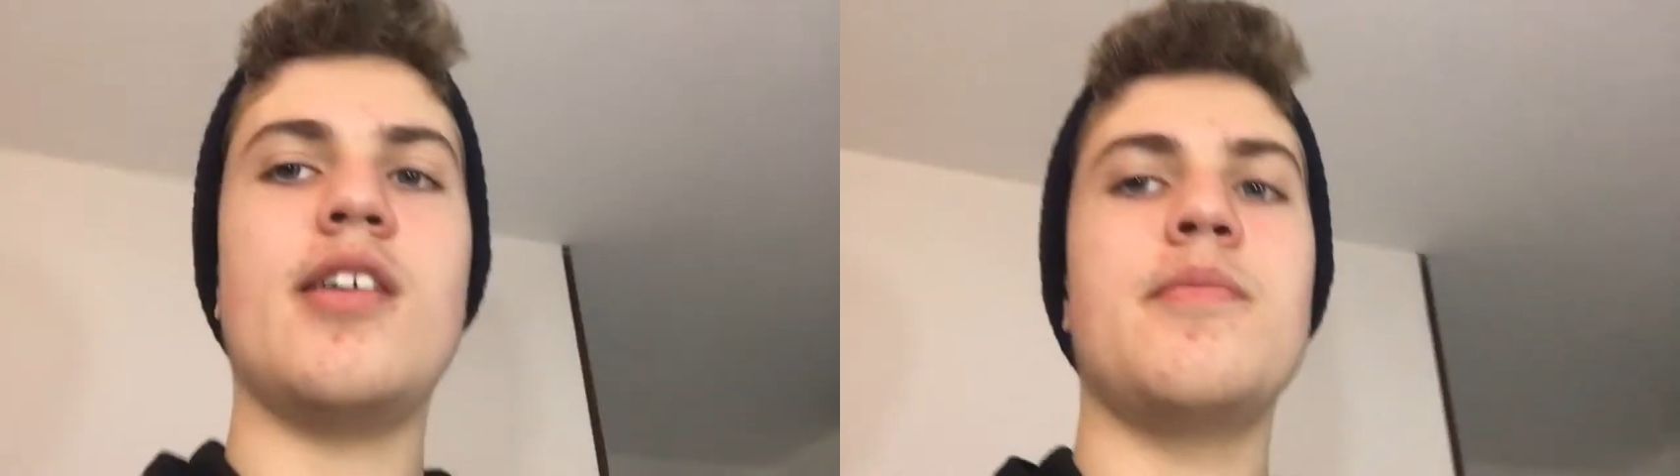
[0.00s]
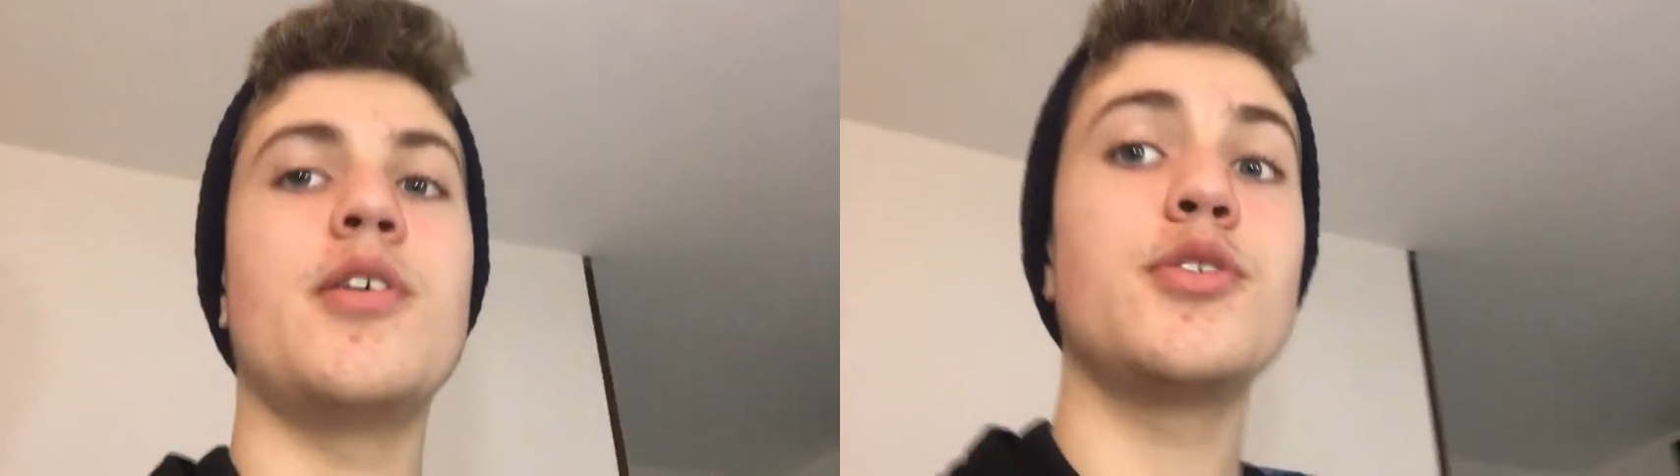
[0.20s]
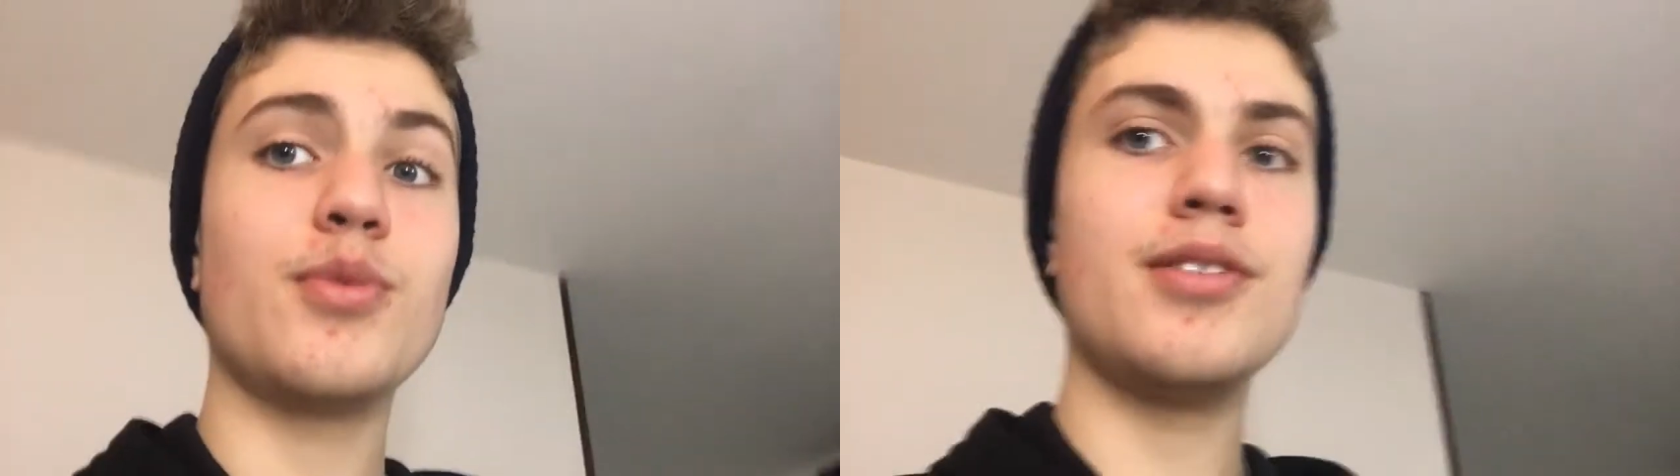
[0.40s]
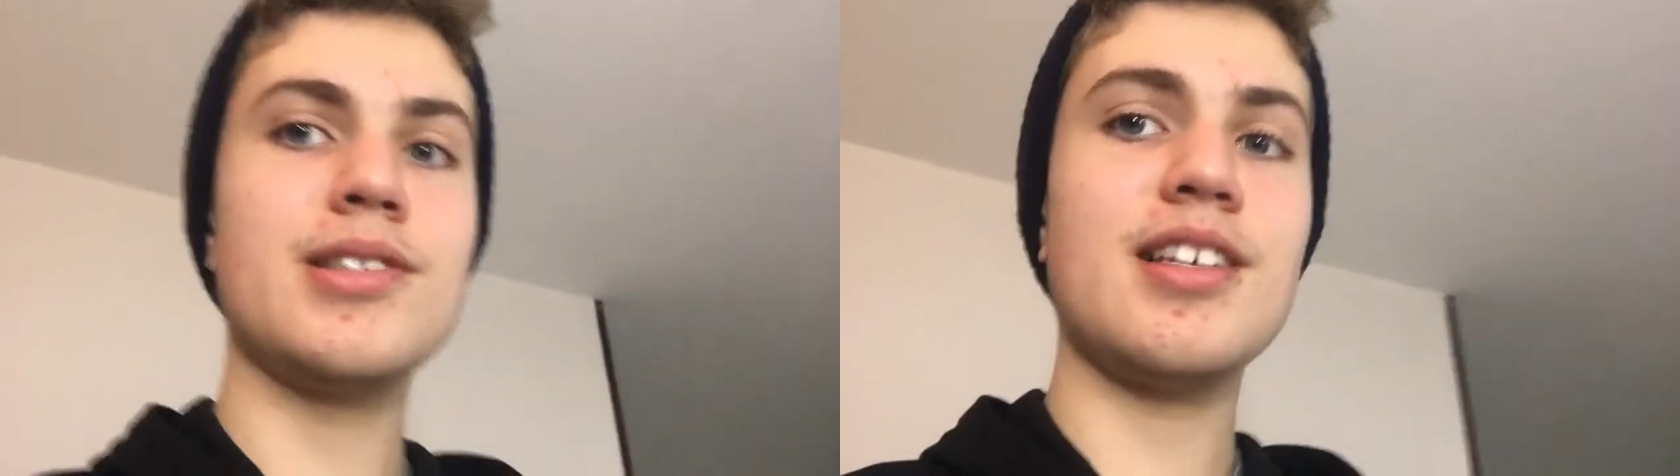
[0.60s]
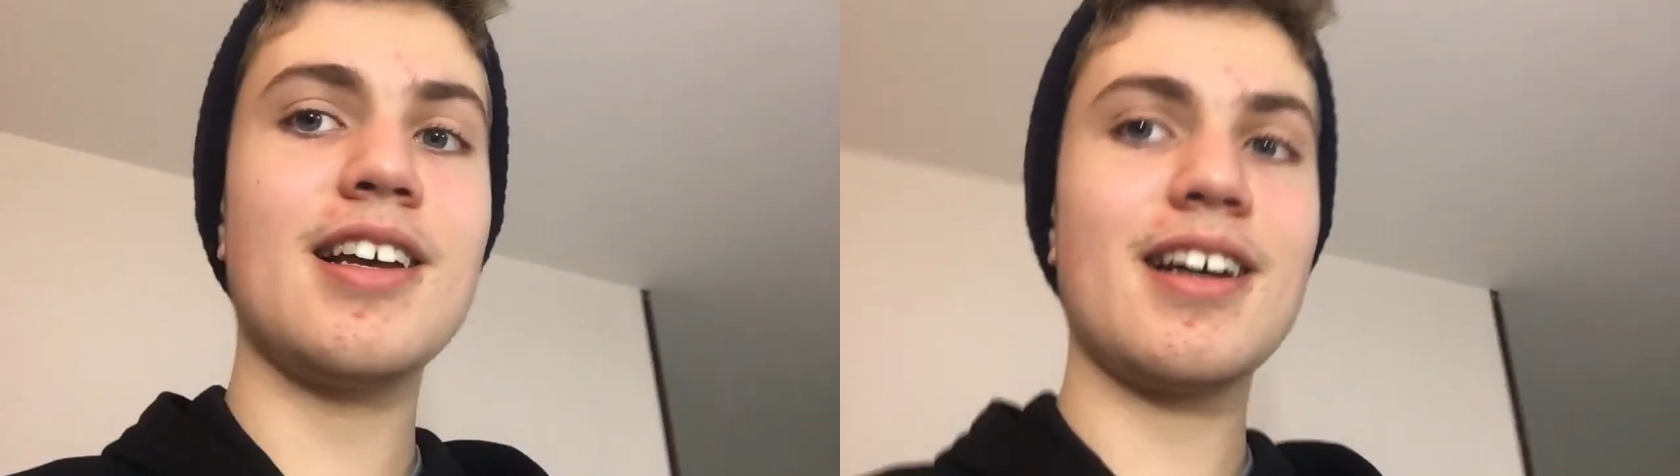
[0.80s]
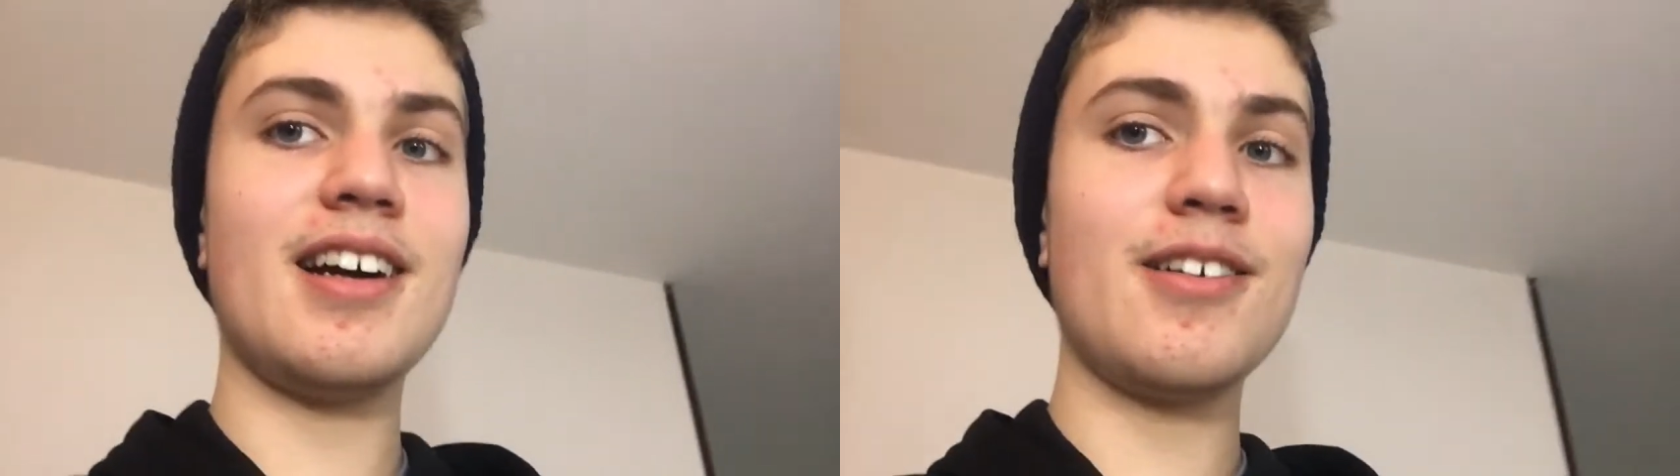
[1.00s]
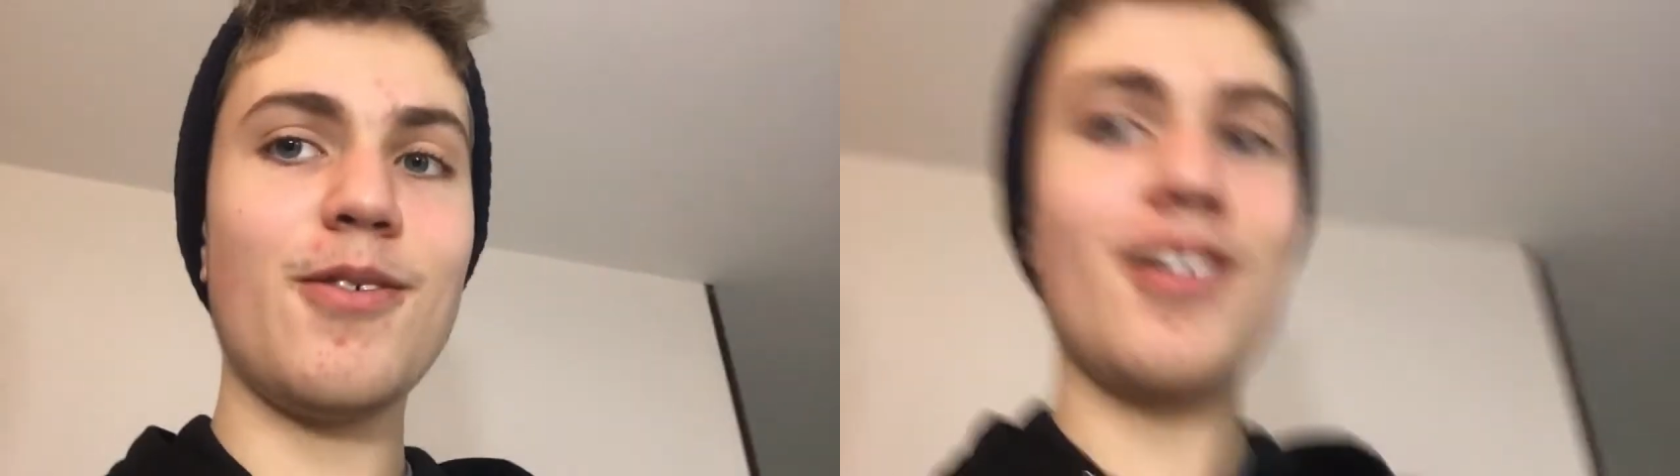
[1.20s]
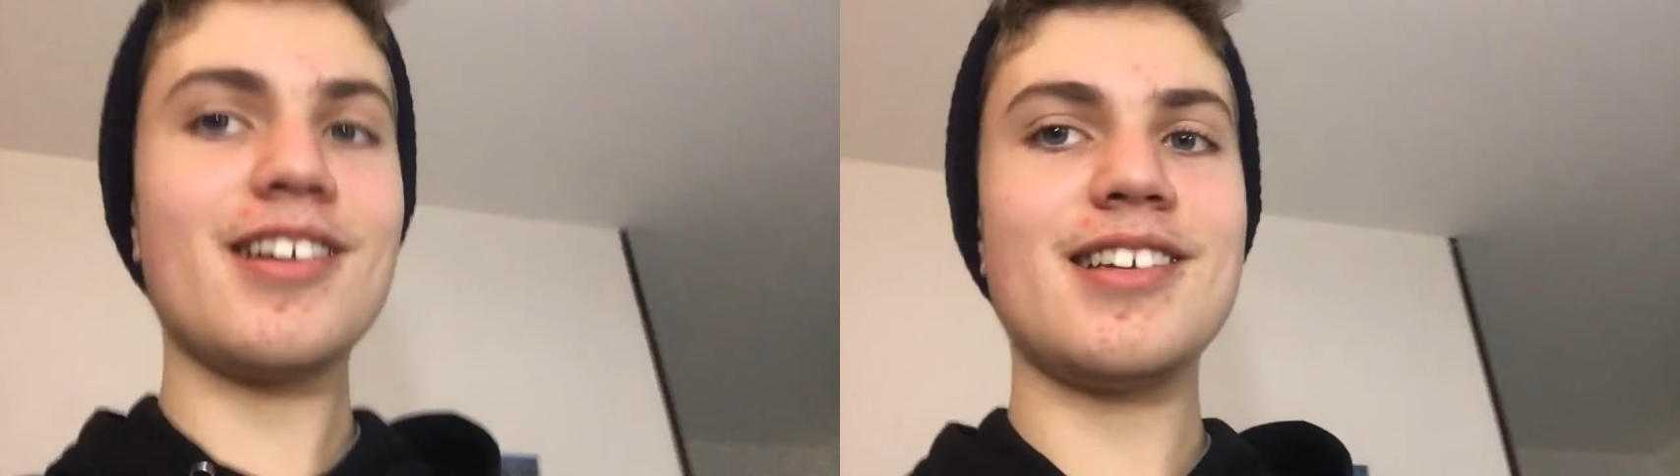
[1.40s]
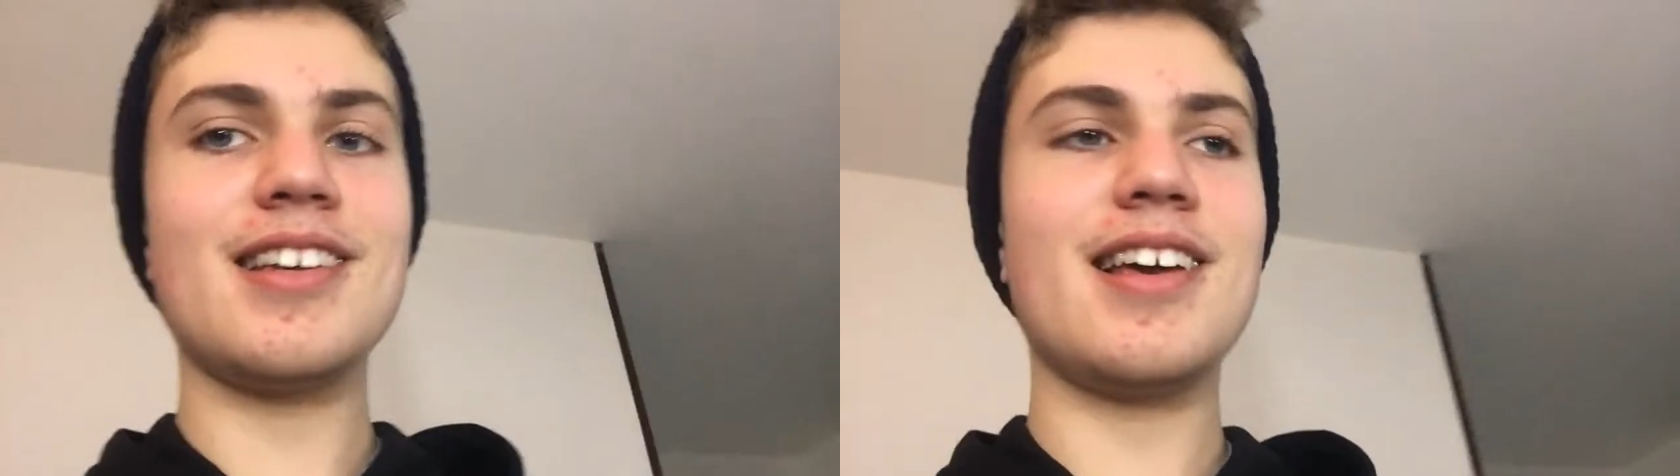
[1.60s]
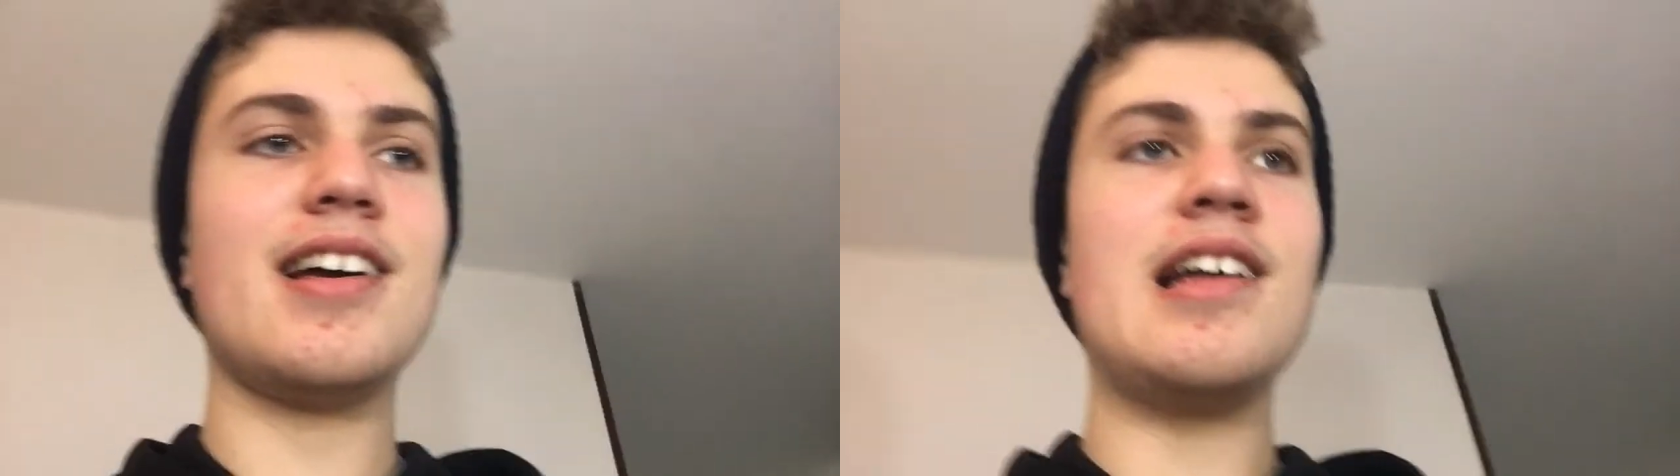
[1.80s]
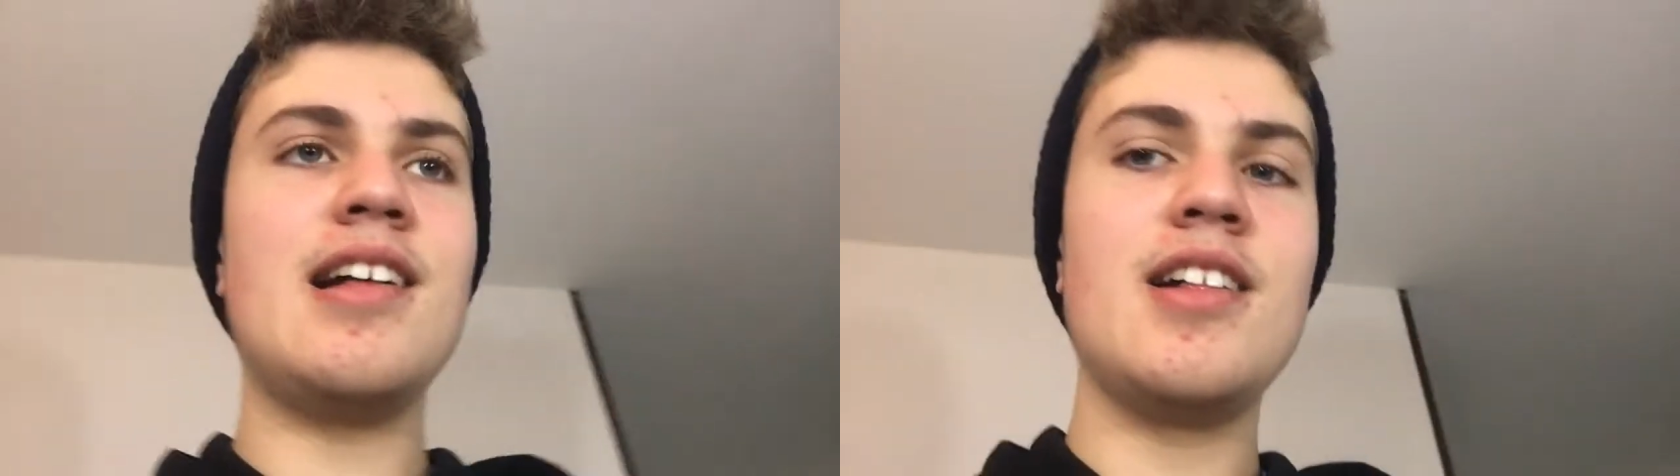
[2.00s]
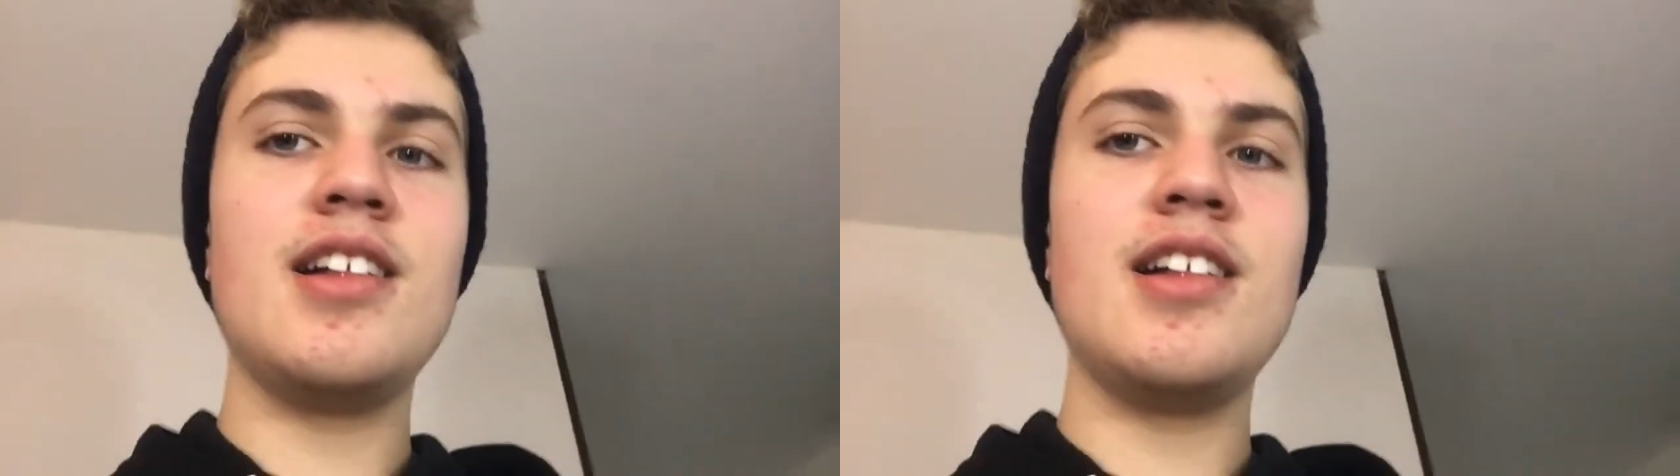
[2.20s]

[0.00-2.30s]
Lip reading: the most ones that I kind of wanted to get